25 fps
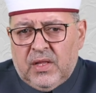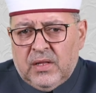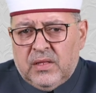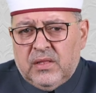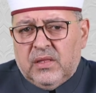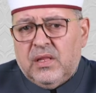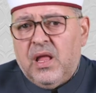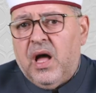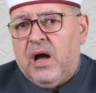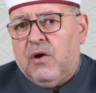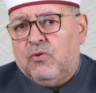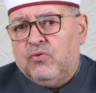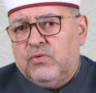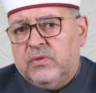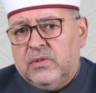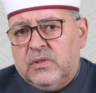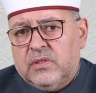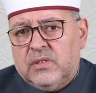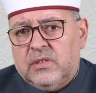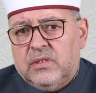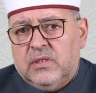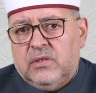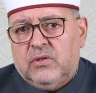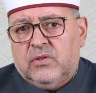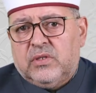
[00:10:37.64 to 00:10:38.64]

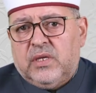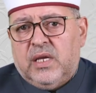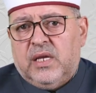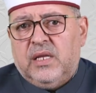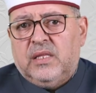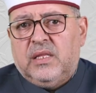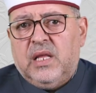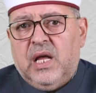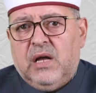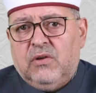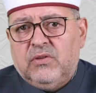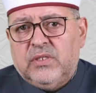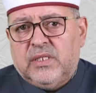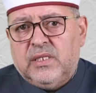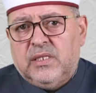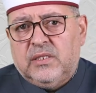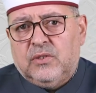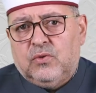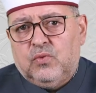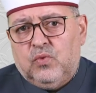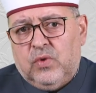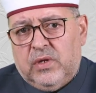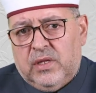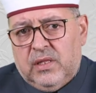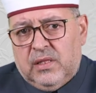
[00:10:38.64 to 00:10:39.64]
nouns. Okay, nouns
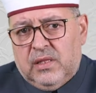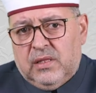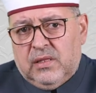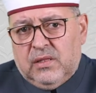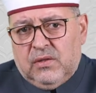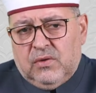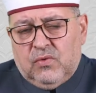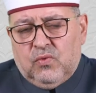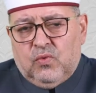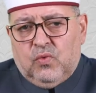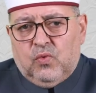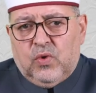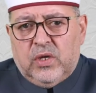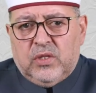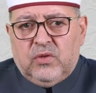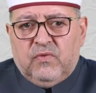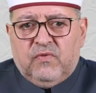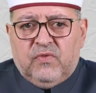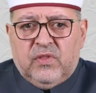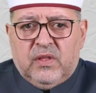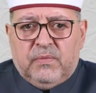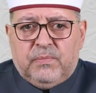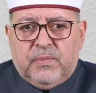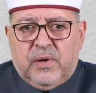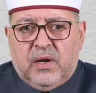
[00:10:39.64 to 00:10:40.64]
is one
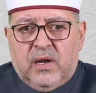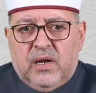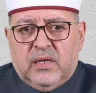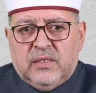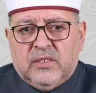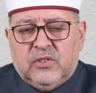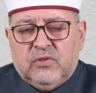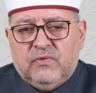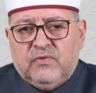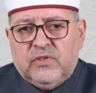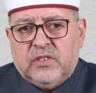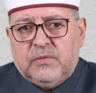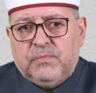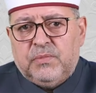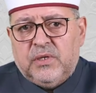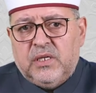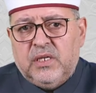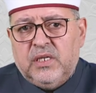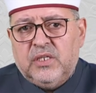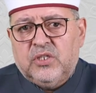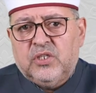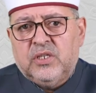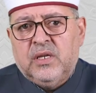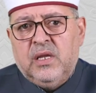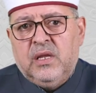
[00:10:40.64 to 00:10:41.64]
of the parts of a
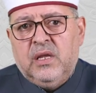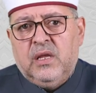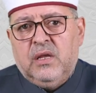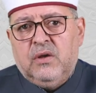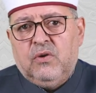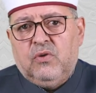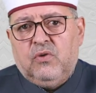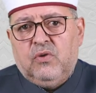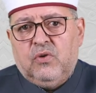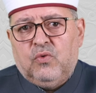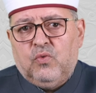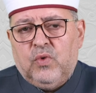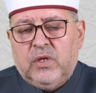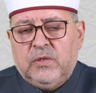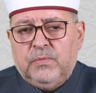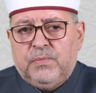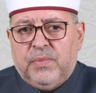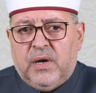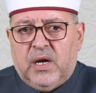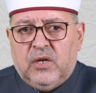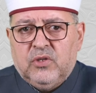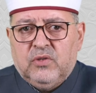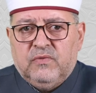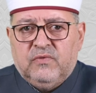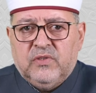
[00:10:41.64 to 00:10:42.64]
speech, or one
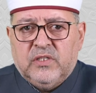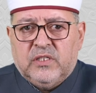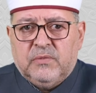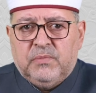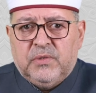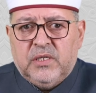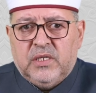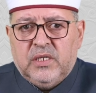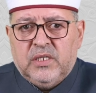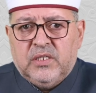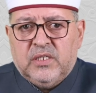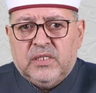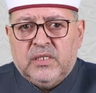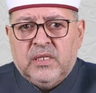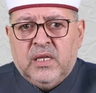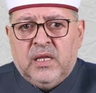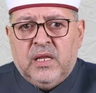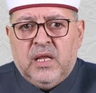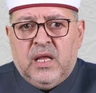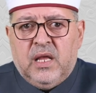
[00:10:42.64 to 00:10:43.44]
part of a speech.